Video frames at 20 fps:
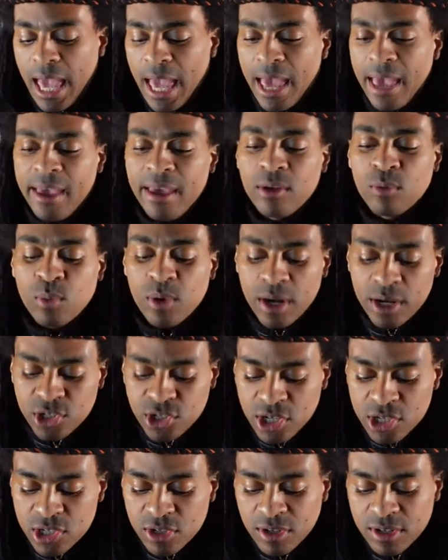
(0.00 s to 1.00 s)
And we're
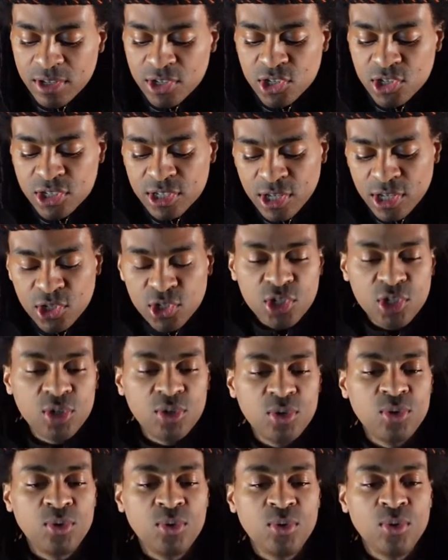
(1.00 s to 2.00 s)
just going to send
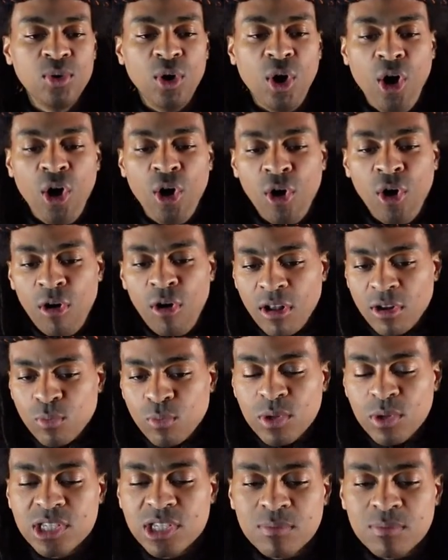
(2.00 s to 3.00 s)
you on
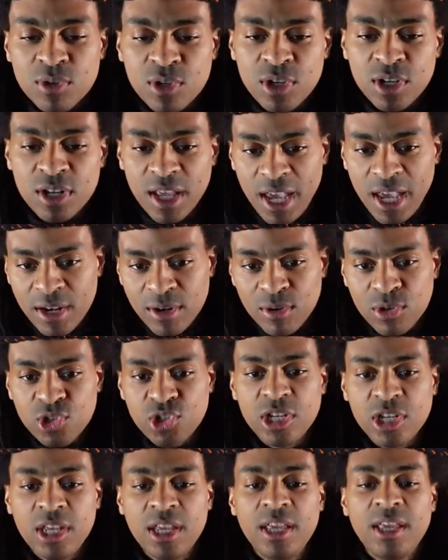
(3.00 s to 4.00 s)
with some good
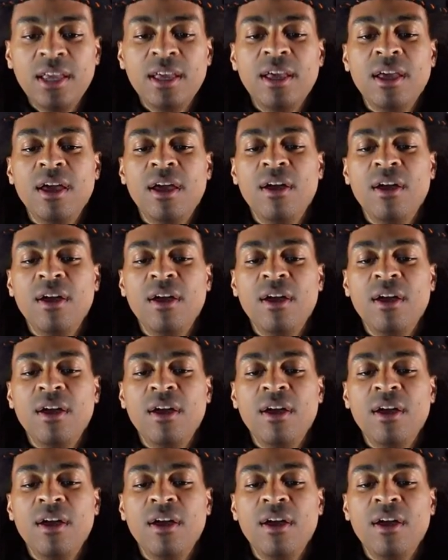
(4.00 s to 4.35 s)
energy